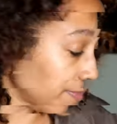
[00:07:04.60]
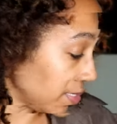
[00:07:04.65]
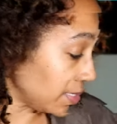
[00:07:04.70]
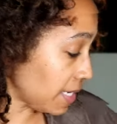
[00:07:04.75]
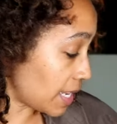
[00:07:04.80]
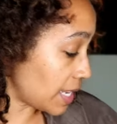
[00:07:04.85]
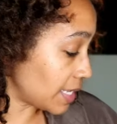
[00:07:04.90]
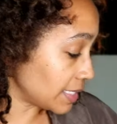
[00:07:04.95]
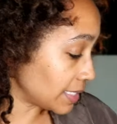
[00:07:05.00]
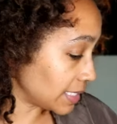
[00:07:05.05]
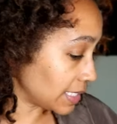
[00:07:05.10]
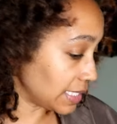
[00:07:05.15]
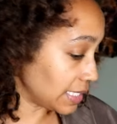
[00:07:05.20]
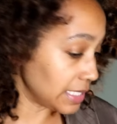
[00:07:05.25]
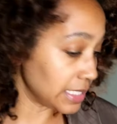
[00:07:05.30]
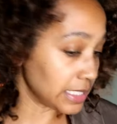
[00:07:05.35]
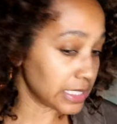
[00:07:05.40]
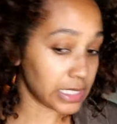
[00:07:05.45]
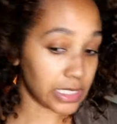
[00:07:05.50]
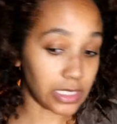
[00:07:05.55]
but not
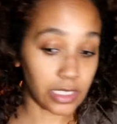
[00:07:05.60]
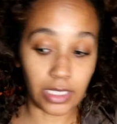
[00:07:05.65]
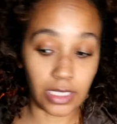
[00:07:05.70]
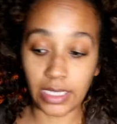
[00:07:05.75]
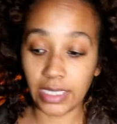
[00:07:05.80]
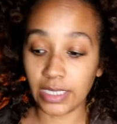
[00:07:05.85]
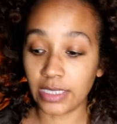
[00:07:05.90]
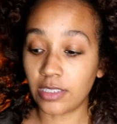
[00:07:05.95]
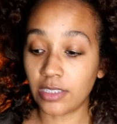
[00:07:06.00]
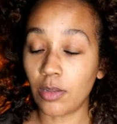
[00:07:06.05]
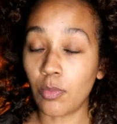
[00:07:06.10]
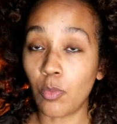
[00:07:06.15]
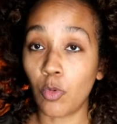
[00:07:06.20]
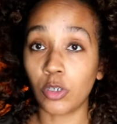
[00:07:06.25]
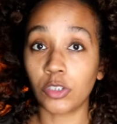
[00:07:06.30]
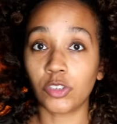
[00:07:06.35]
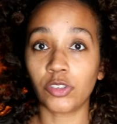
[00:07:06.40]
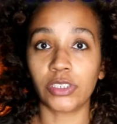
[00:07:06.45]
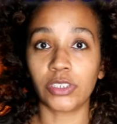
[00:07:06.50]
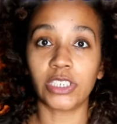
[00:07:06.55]
least is the
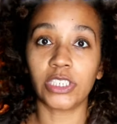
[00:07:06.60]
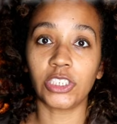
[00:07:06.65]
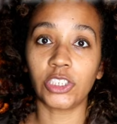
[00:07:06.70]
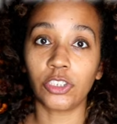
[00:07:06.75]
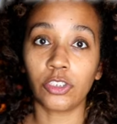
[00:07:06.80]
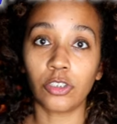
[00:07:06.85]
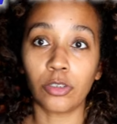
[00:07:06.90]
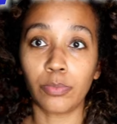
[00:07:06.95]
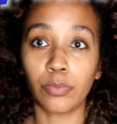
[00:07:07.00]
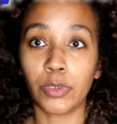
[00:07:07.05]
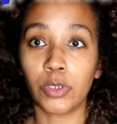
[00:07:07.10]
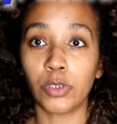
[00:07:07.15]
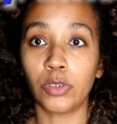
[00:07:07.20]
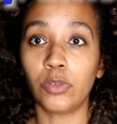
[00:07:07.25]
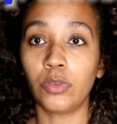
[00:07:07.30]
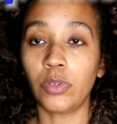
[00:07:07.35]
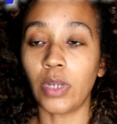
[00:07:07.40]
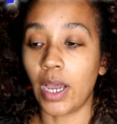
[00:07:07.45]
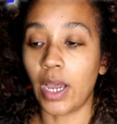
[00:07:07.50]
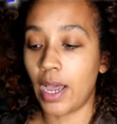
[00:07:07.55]
more traditional boot.